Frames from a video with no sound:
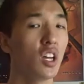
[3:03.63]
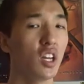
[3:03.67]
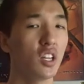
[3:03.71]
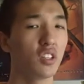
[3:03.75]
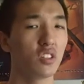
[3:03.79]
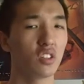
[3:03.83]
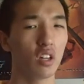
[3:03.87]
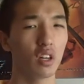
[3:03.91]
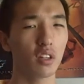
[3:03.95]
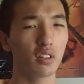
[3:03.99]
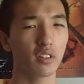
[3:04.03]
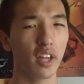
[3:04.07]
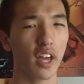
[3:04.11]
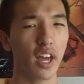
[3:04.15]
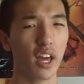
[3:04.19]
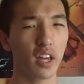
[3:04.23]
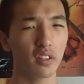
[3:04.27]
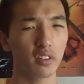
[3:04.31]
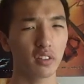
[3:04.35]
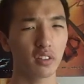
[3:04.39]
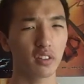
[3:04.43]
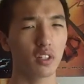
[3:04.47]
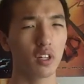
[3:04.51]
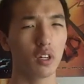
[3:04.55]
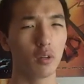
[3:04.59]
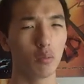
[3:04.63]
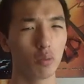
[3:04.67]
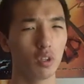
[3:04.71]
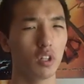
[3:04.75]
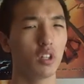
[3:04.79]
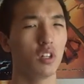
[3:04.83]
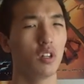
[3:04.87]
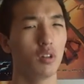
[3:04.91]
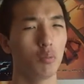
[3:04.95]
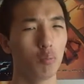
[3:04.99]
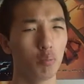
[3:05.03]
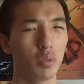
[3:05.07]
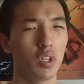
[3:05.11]
It does have some
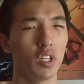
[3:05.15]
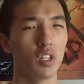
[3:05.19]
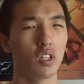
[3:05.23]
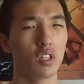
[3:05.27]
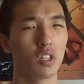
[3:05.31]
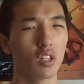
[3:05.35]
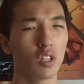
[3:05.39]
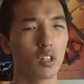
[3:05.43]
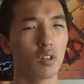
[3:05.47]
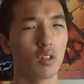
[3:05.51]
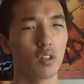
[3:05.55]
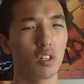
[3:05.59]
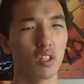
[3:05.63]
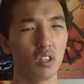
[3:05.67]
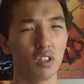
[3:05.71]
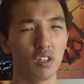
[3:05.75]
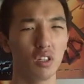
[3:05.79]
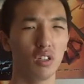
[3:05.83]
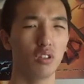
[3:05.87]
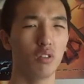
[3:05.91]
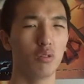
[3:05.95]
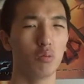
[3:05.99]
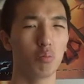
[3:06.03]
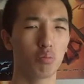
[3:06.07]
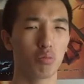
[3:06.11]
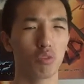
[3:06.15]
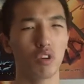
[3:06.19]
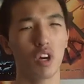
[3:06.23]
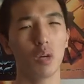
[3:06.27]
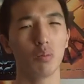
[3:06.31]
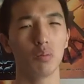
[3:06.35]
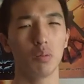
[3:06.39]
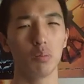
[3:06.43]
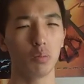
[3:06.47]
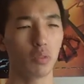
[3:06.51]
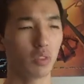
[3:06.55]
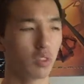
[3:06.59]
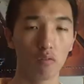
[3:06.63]
big little
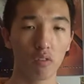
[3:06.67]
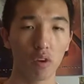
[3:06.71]
problems.